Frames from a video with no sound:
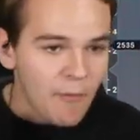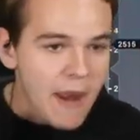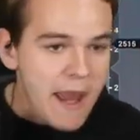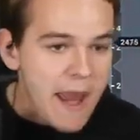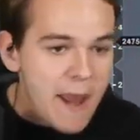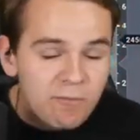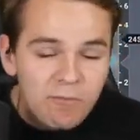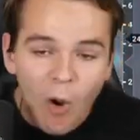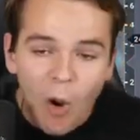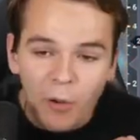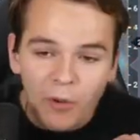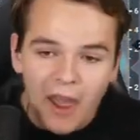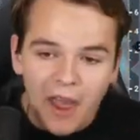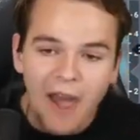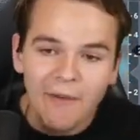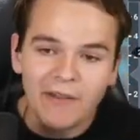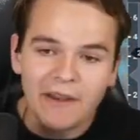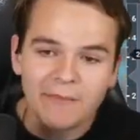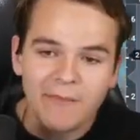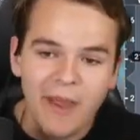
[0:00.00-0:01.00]
We won't
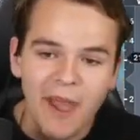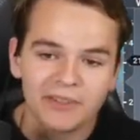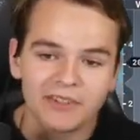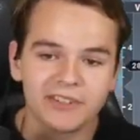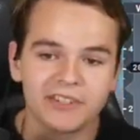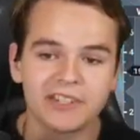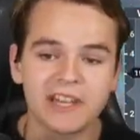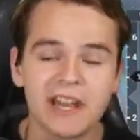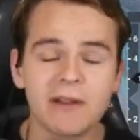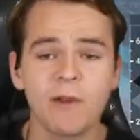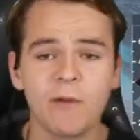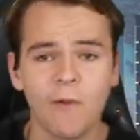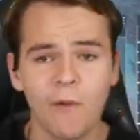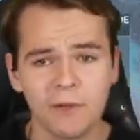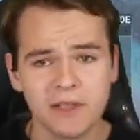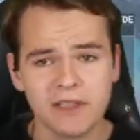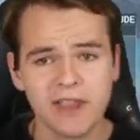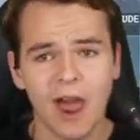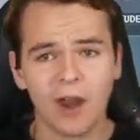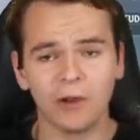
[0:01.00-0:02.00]
have any mountains here. We've
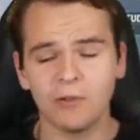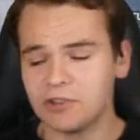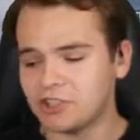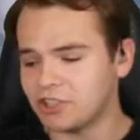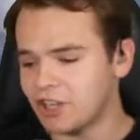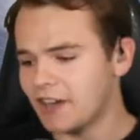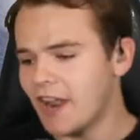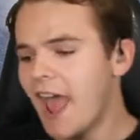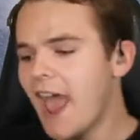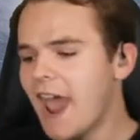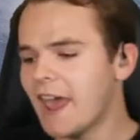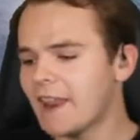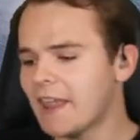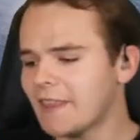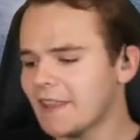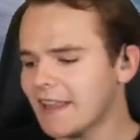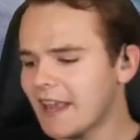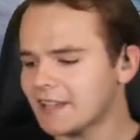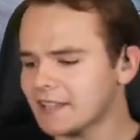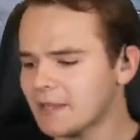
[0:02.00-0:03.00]
only got ocean. And
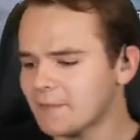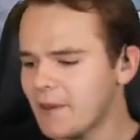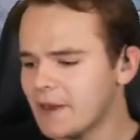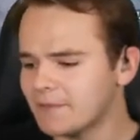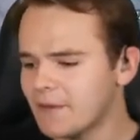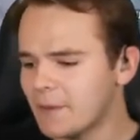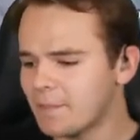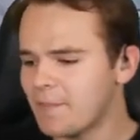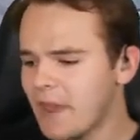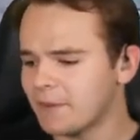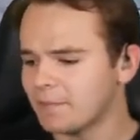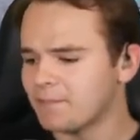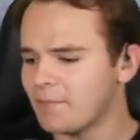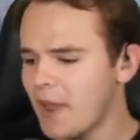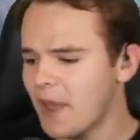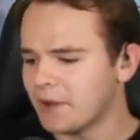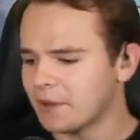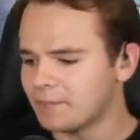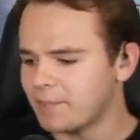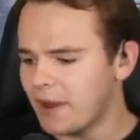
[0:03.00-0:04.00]
I think that's a bit of a bit,
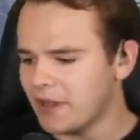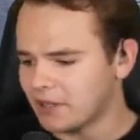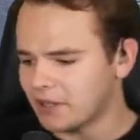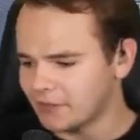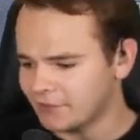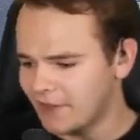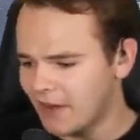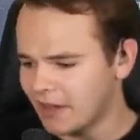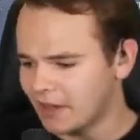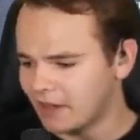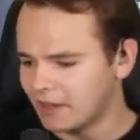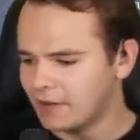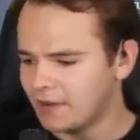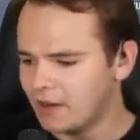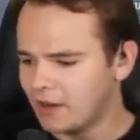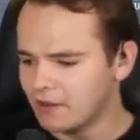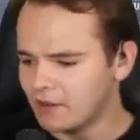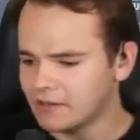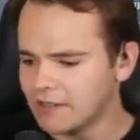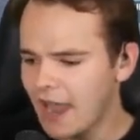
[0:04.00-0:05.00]
bigger fear,
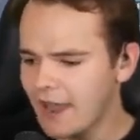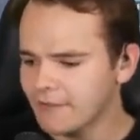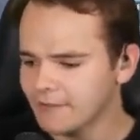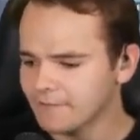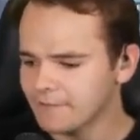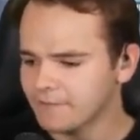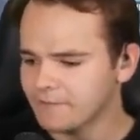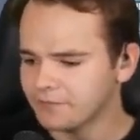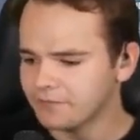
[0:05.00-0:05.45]
okay?